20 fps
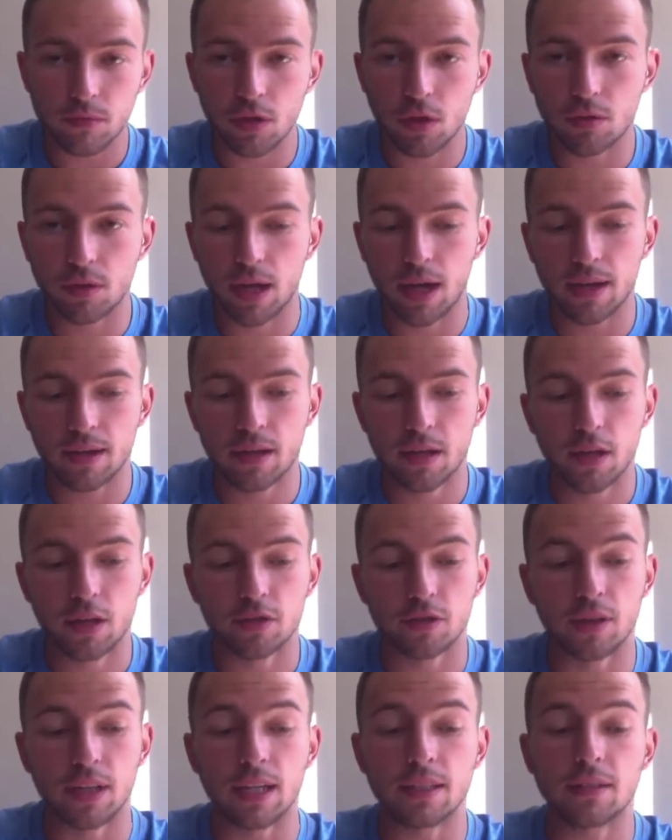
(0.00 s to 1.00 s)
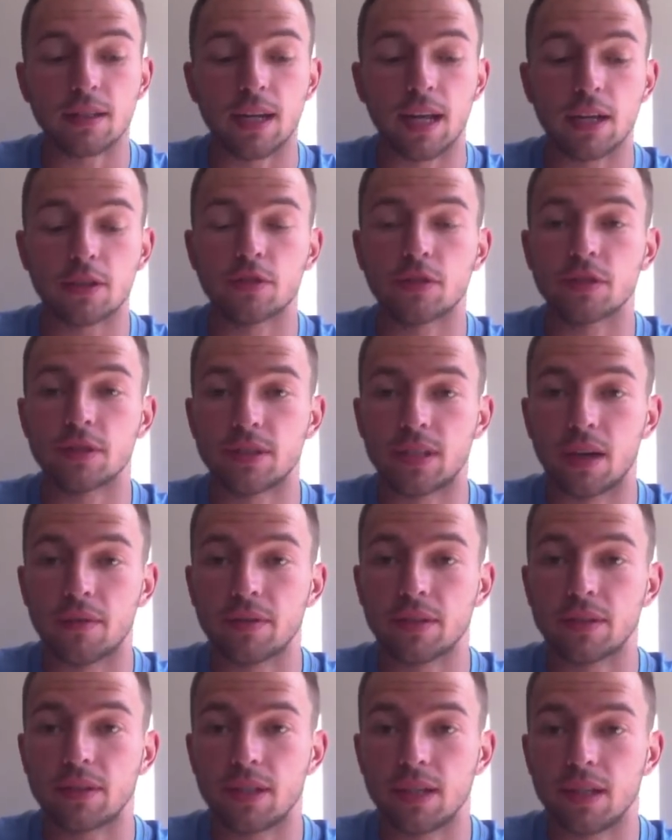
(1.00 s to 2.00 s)
Okay, so that's an extra
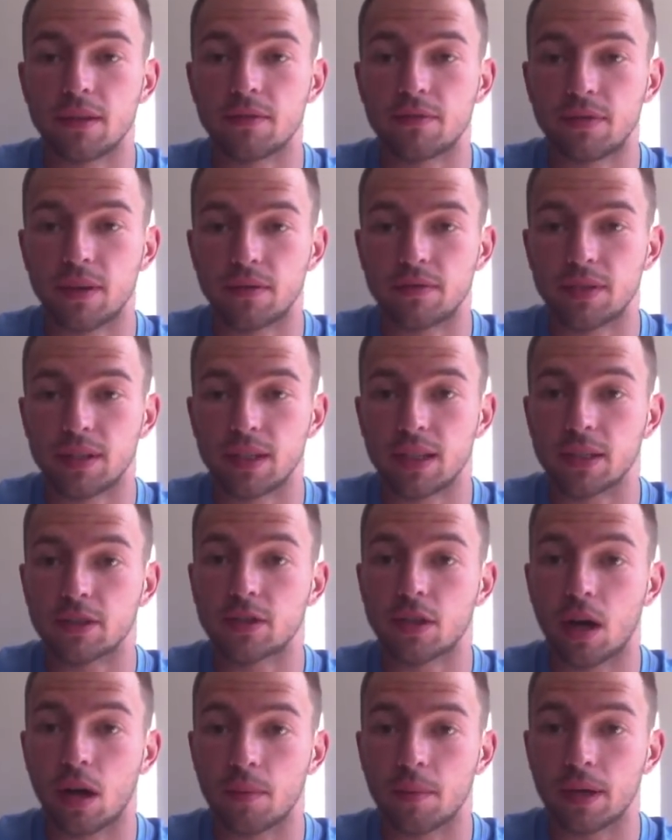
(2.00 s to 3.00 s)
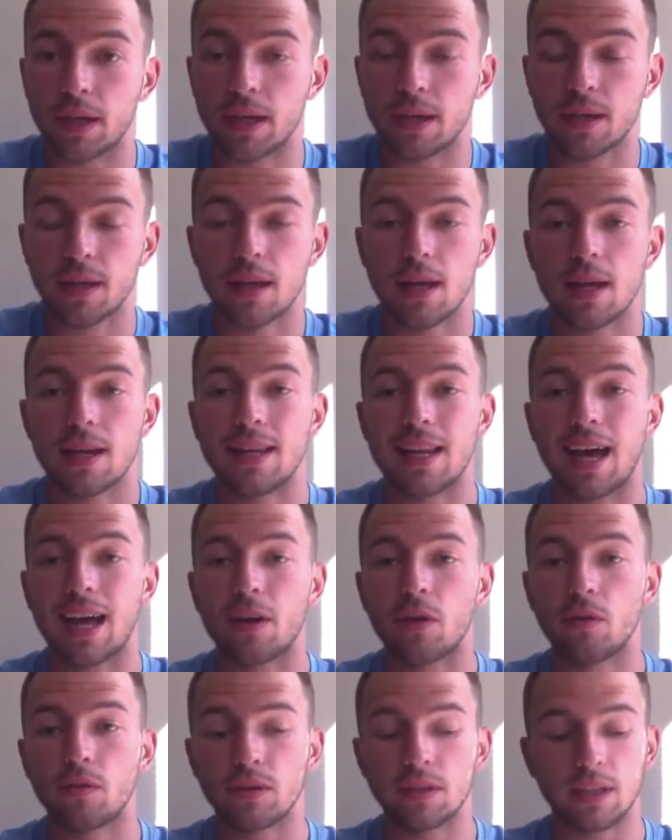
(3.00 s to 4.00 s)
1,750 that's coming not
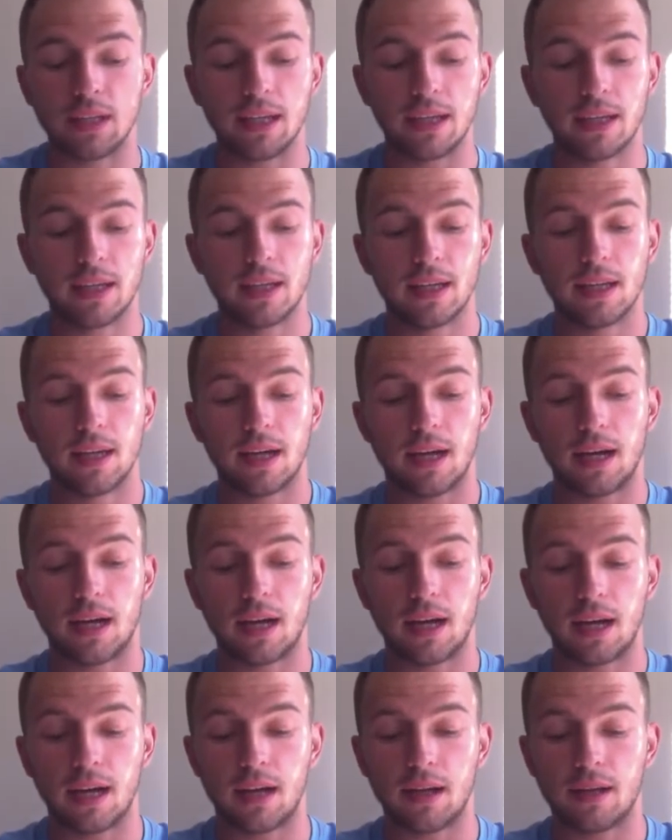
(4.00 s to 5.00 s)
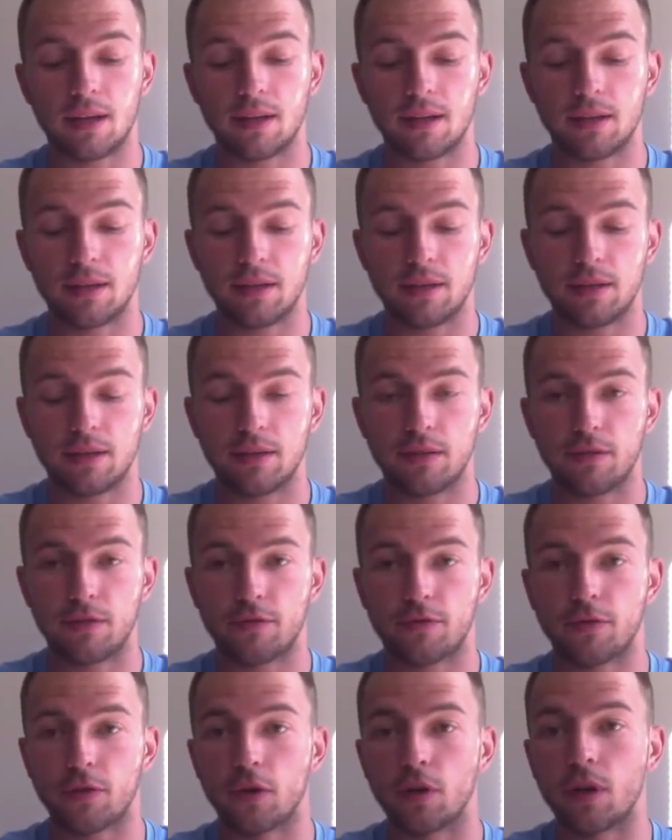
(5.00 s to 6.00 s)
only
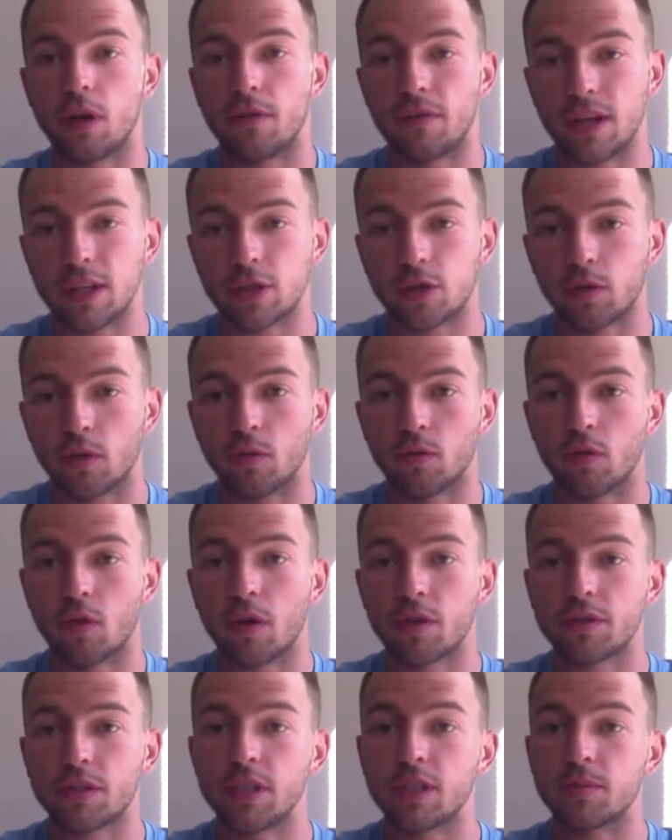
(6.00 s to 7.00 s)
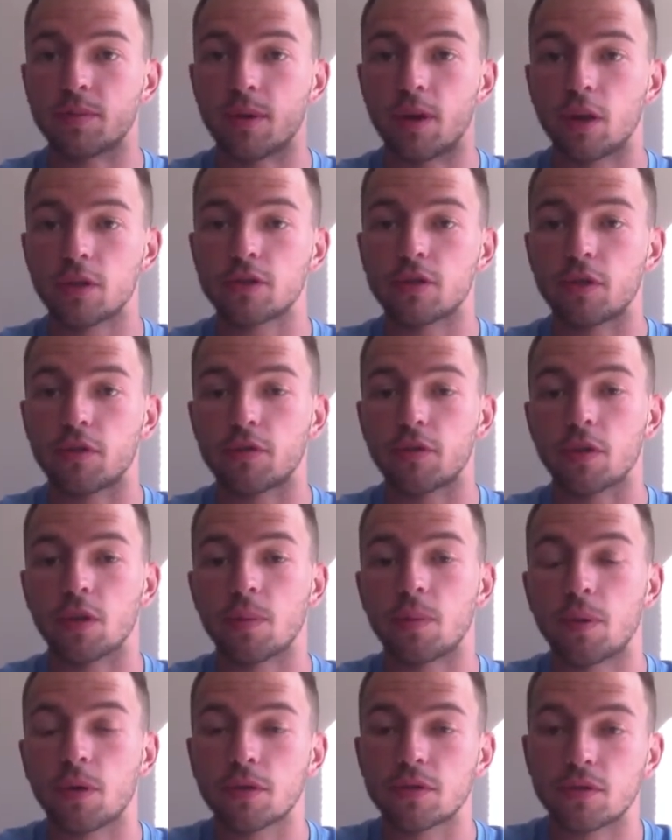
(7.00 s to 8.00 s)
for eventual royalties, but also for the
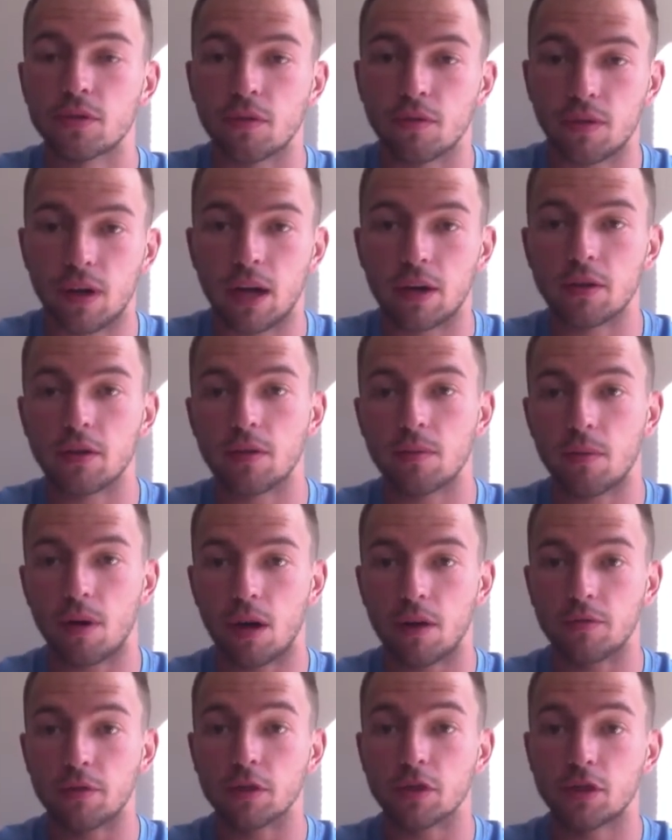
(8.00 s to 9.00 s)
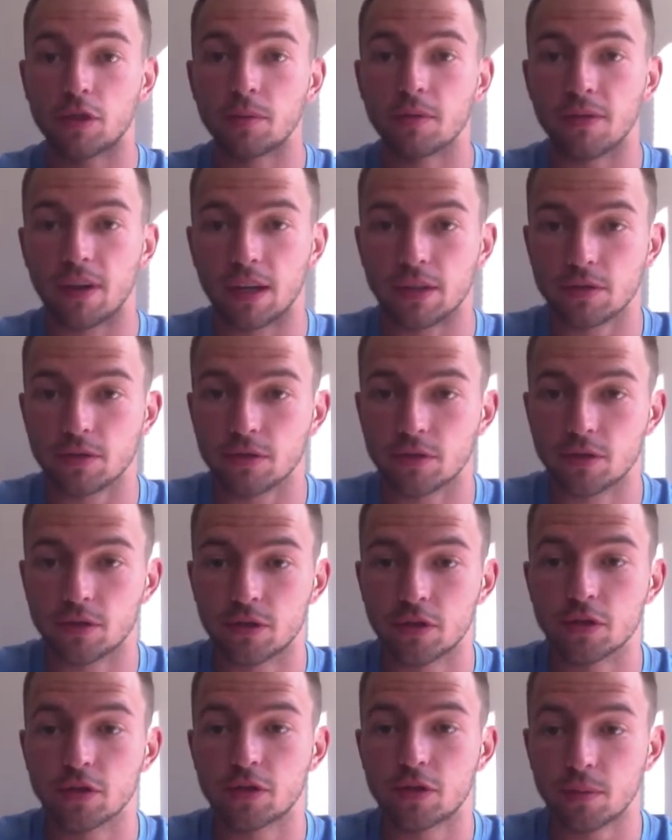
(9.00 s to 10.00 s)
personal volume of your supervisors.
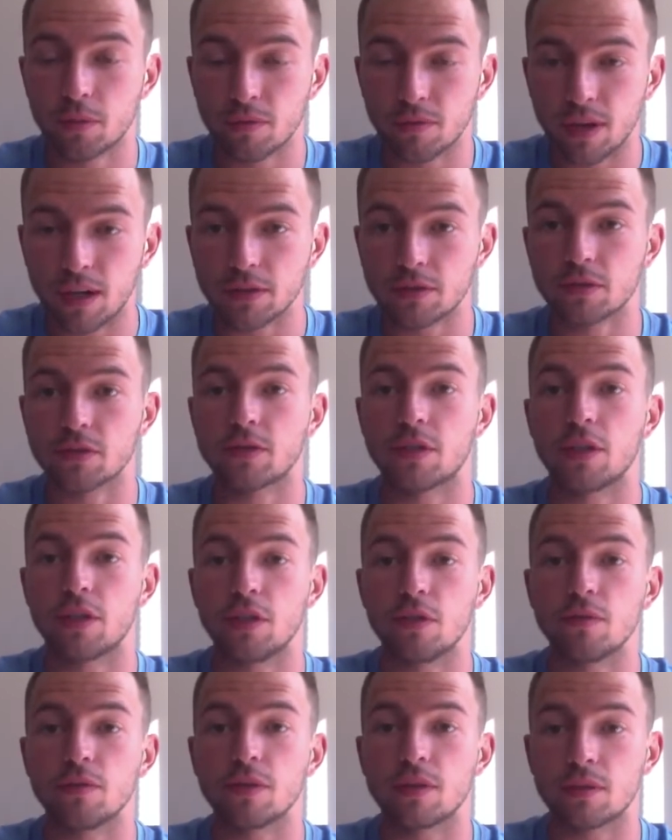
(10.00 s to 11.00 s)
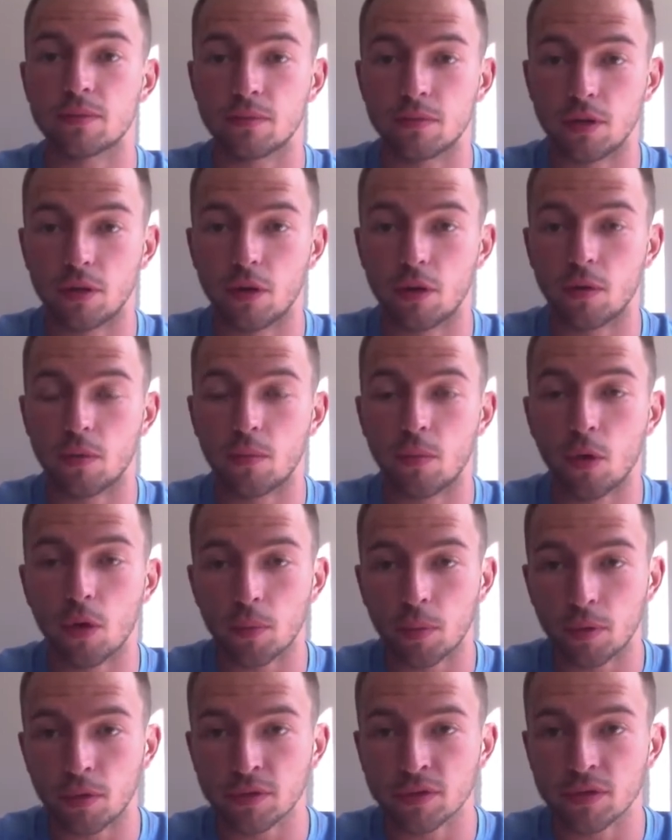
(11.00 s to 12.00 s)
So your supervisors can use, more
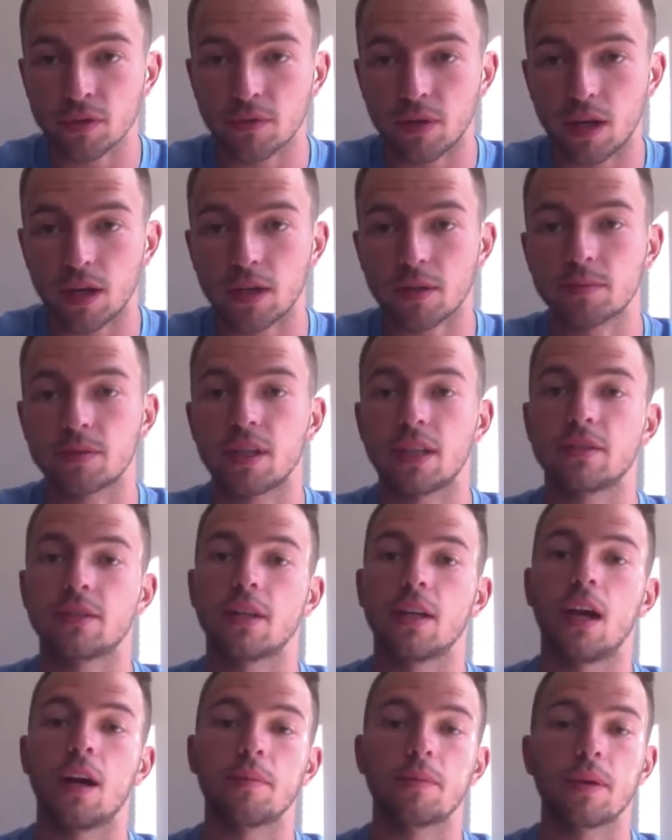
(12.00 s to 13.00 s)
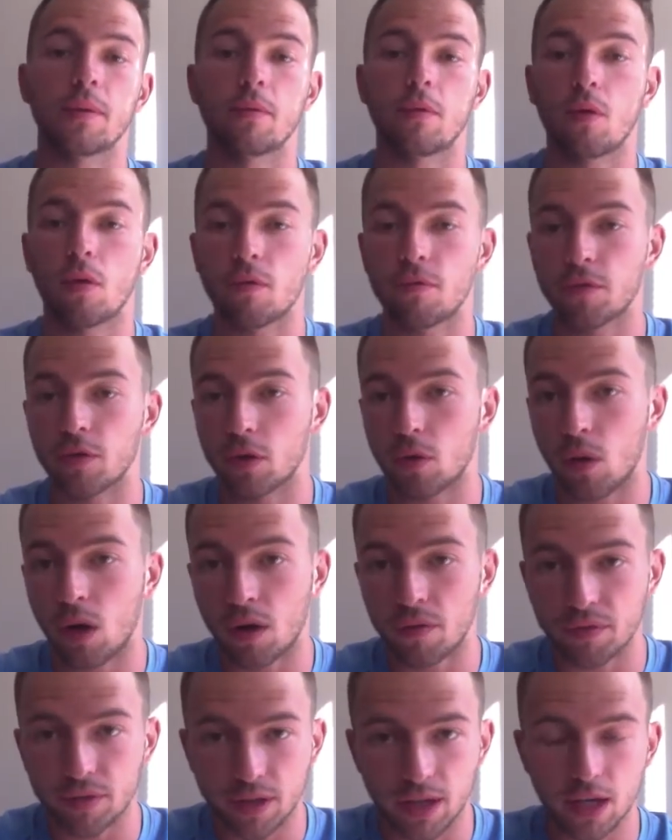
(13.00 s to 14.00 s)
personal volumes. That's going to help them for
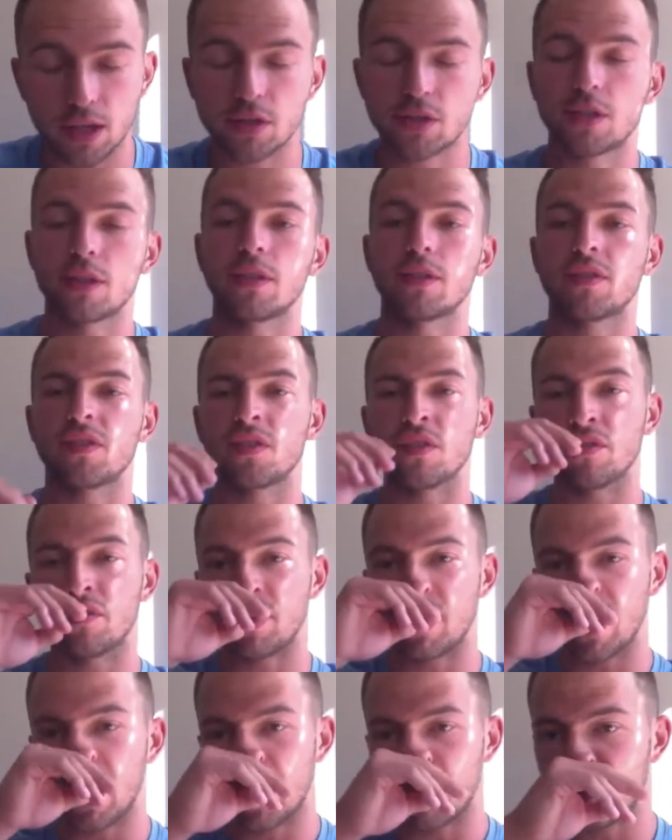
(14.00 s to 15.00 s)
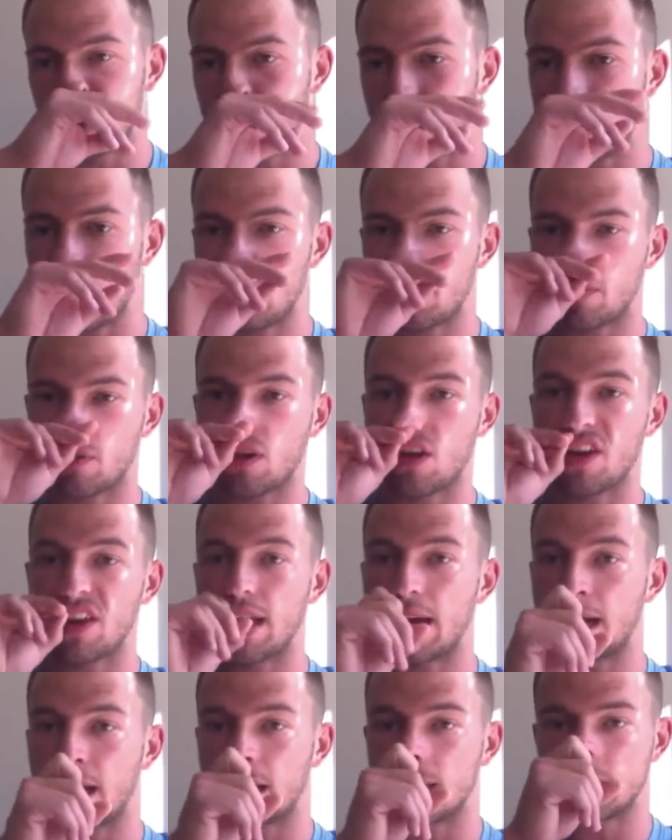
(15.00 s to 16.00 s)
qualifications, for VIP, for all
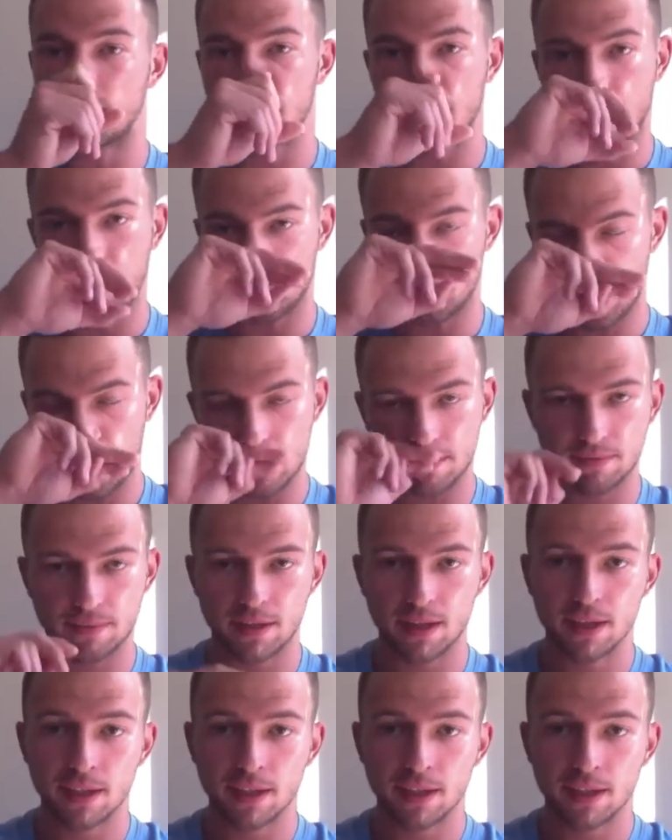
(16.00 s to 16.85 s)
that kind of stuff, right?